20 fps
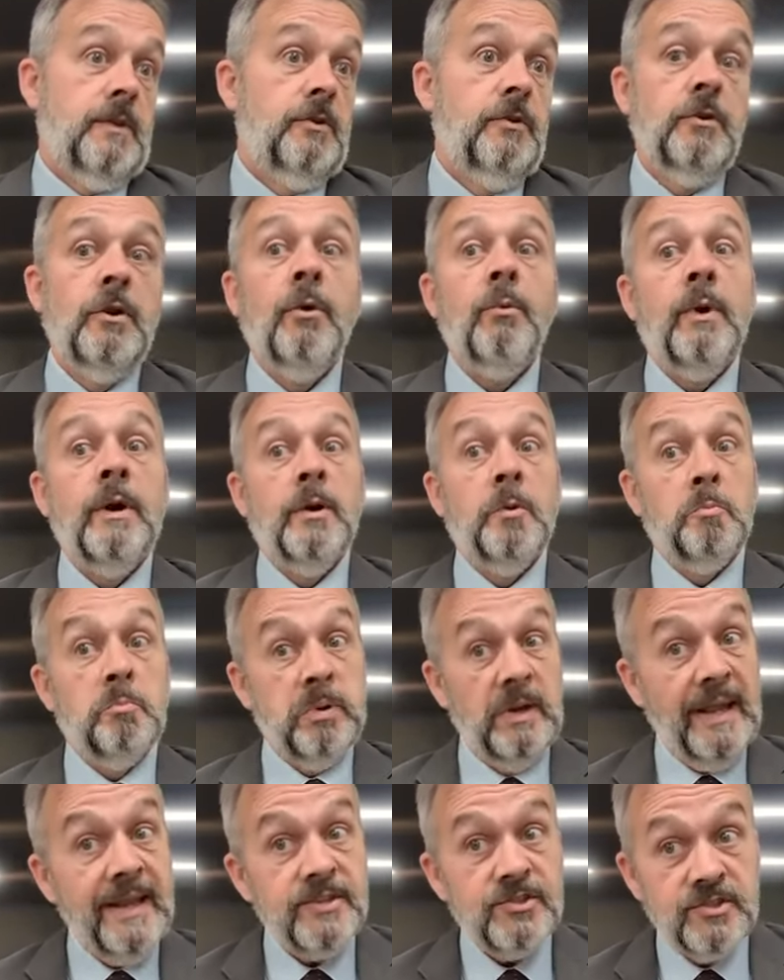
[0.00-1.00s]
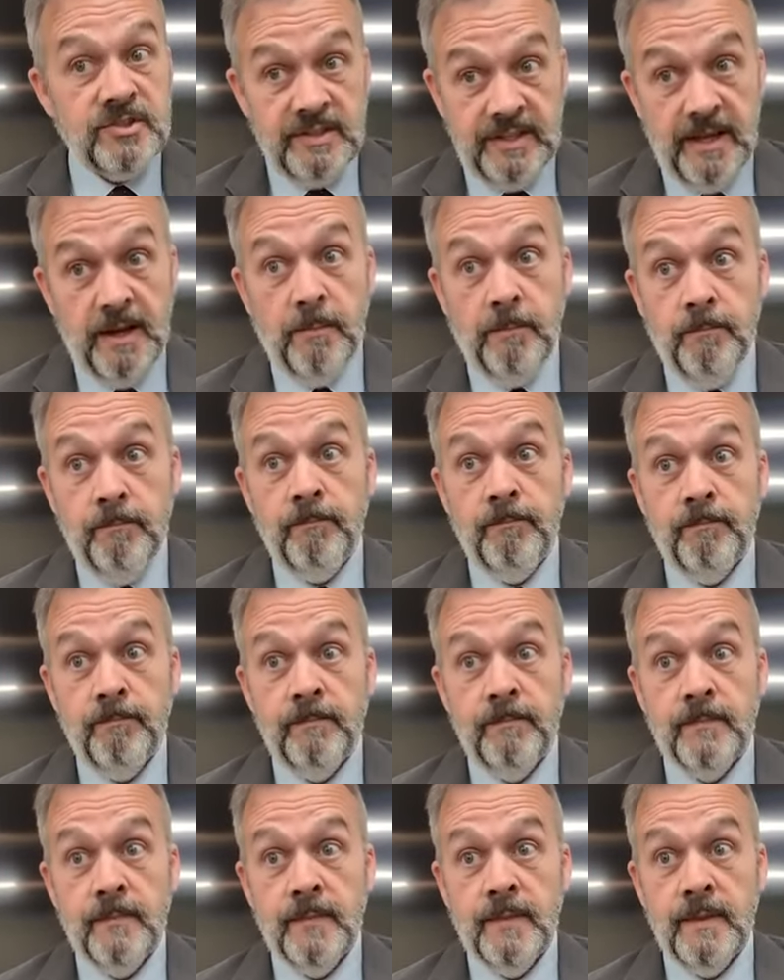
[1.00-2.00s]
you don't want to bless them
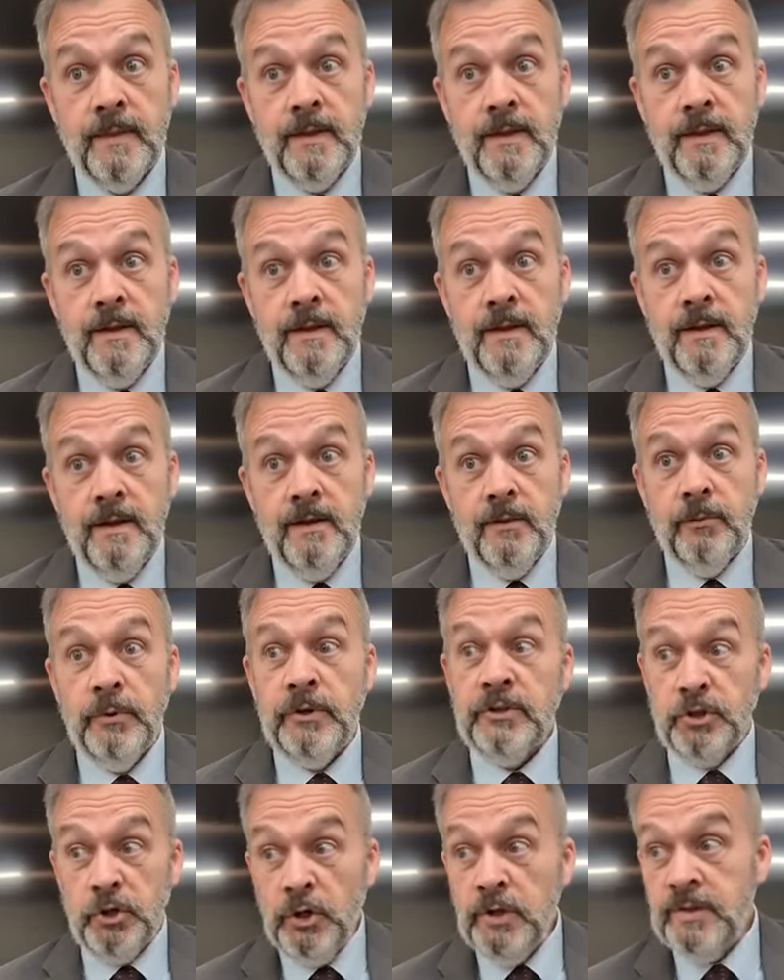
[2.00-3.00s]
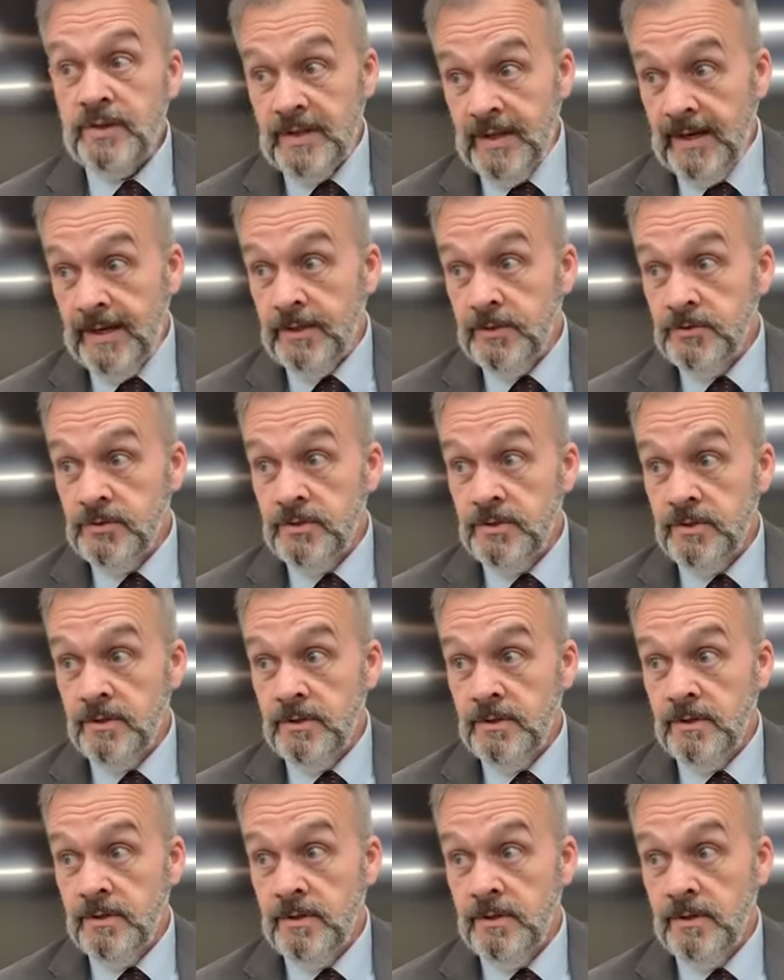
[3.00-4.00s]
with good things.
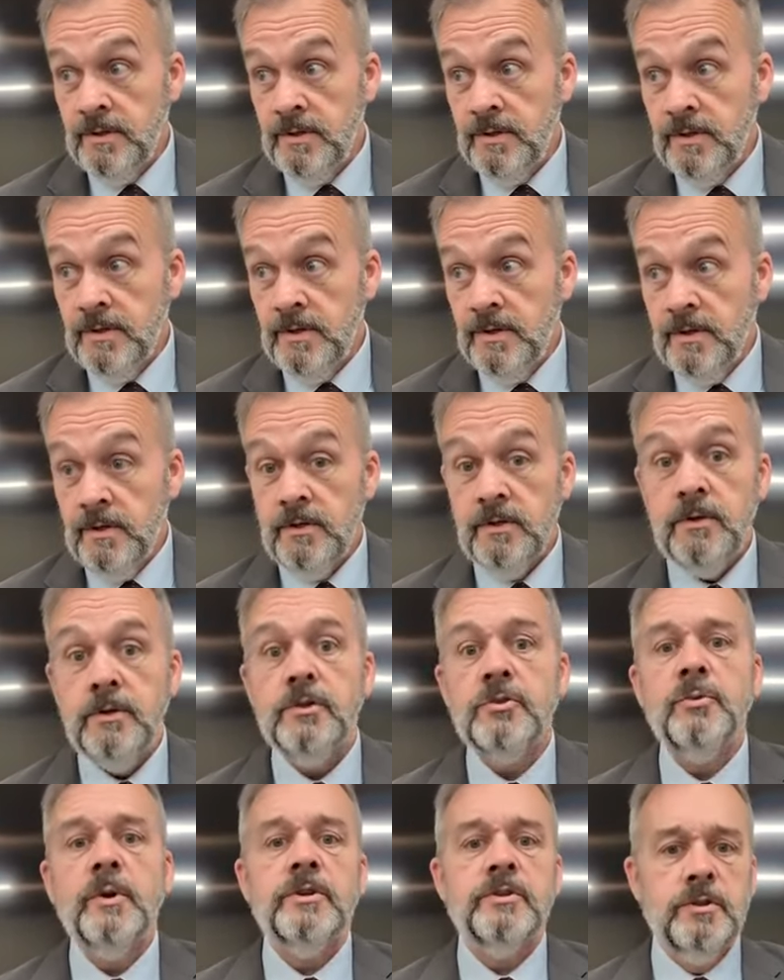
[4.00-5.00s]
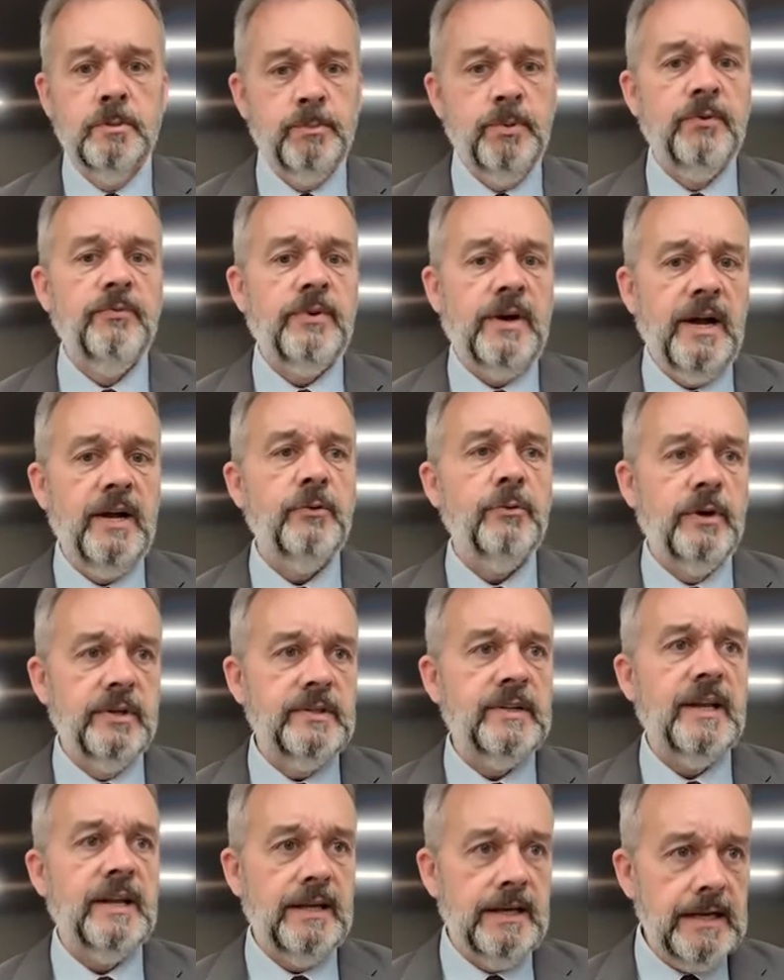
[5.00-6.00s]
You just want to provide
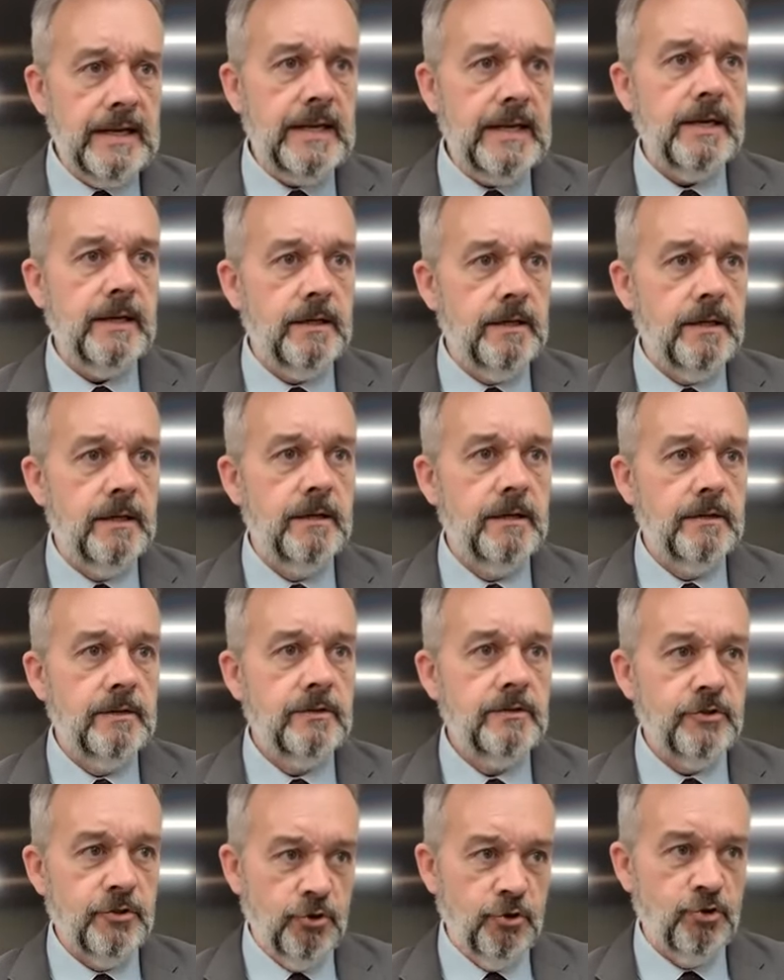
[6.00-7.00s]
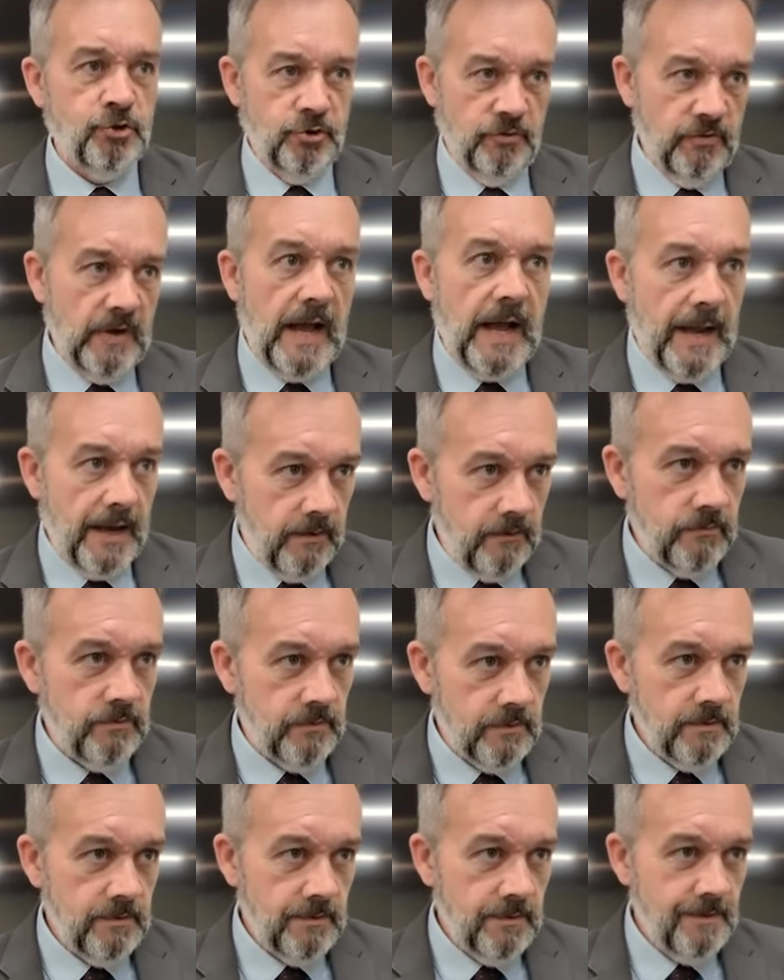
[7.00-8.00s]
what they need to survive.
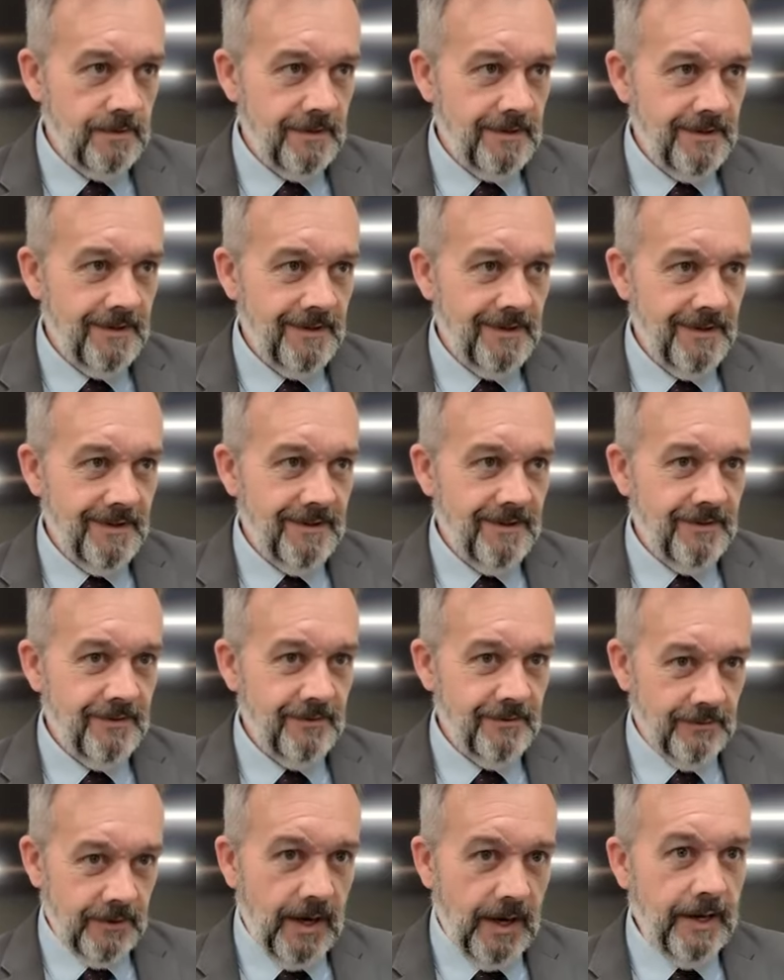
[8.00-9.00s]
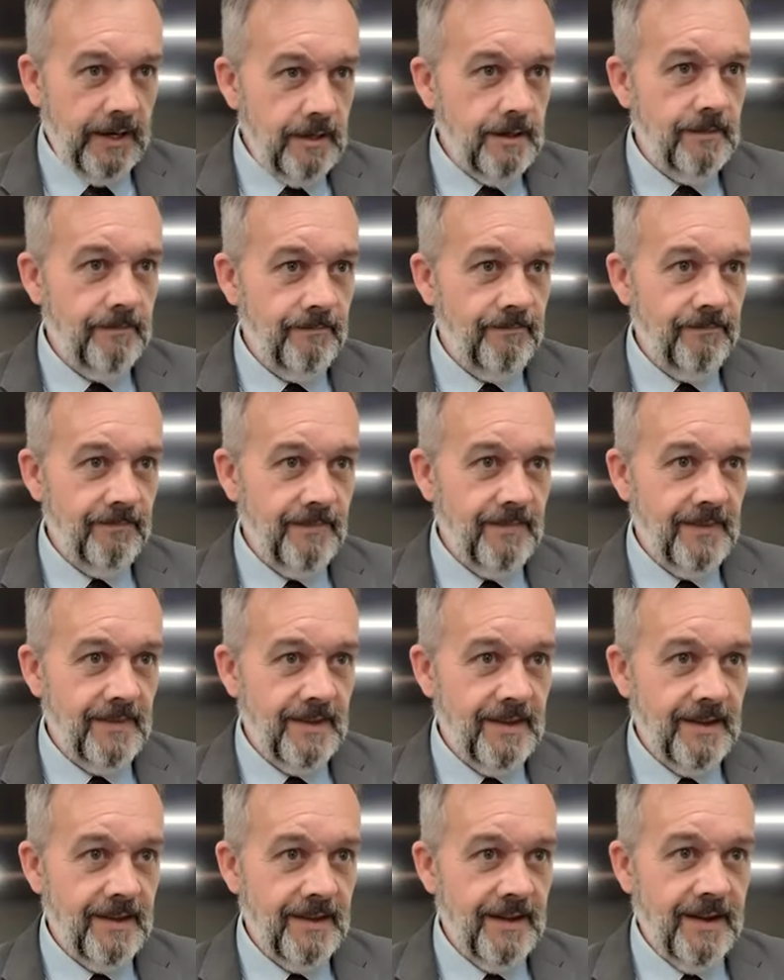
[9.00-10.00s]
Right?
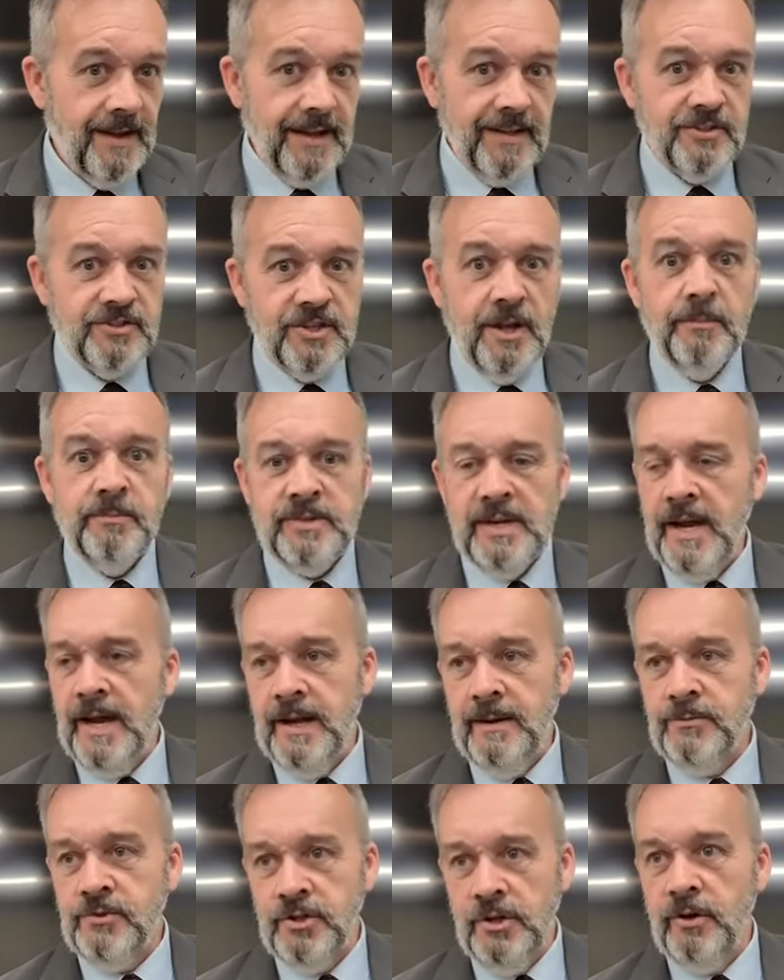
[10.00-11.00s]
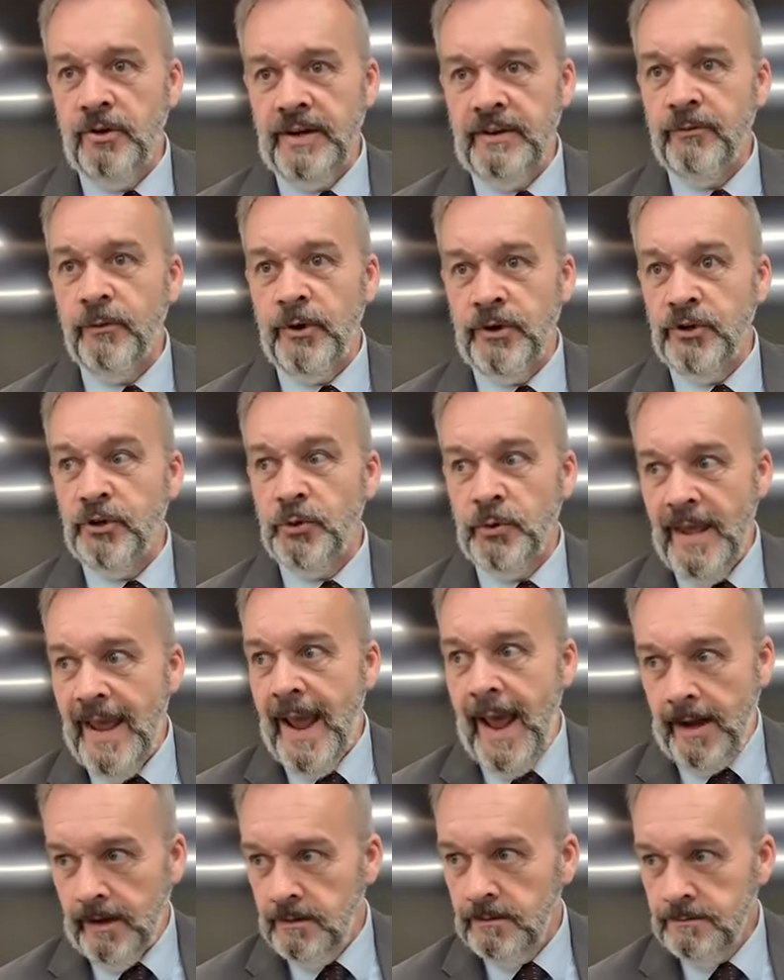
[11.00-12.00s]
And sometimes you don't even want to do
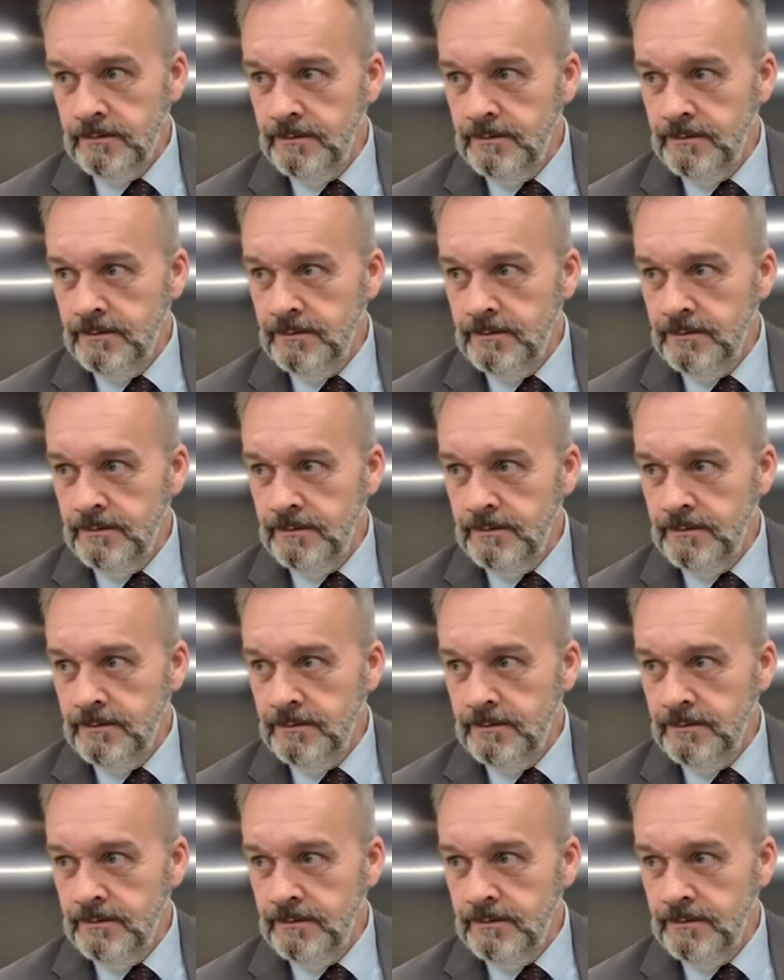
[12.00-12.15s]
that.